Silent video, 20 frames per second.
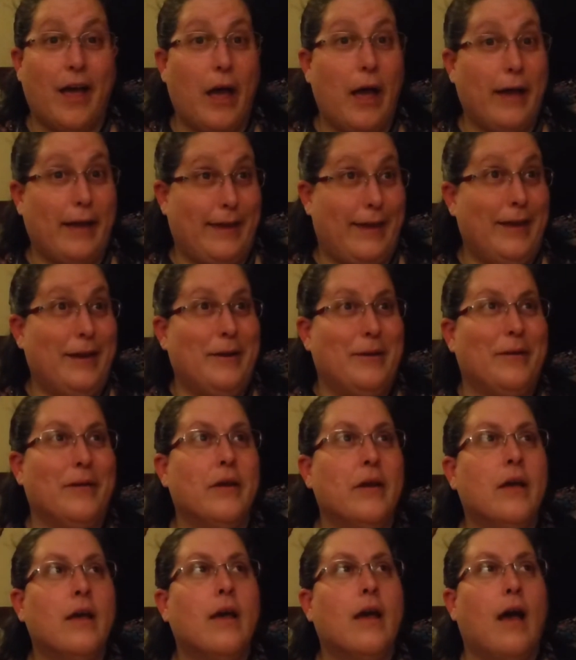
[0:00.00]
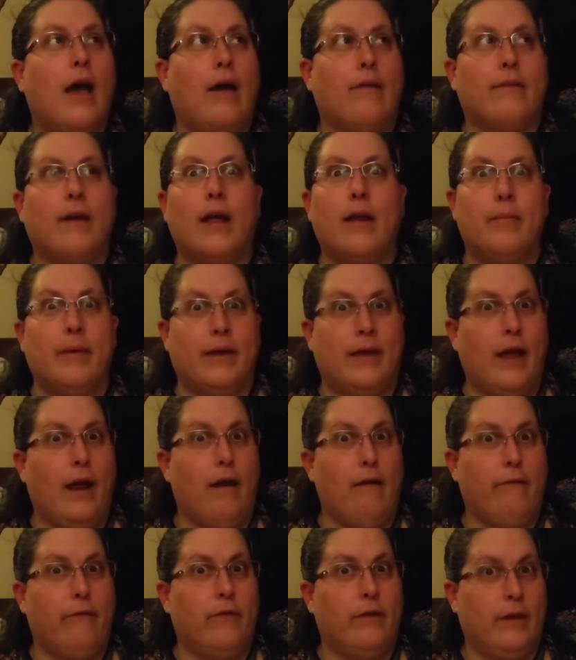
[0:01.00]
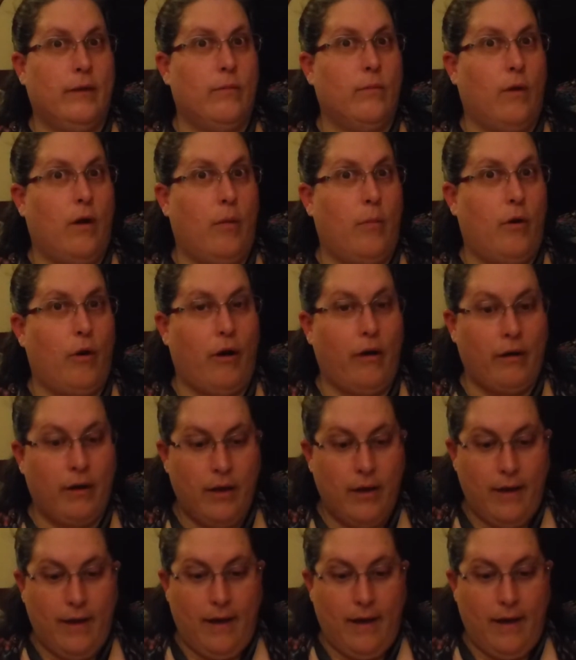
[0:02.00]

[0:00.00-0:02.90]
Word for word: I can, I've got to be careful in Walmart.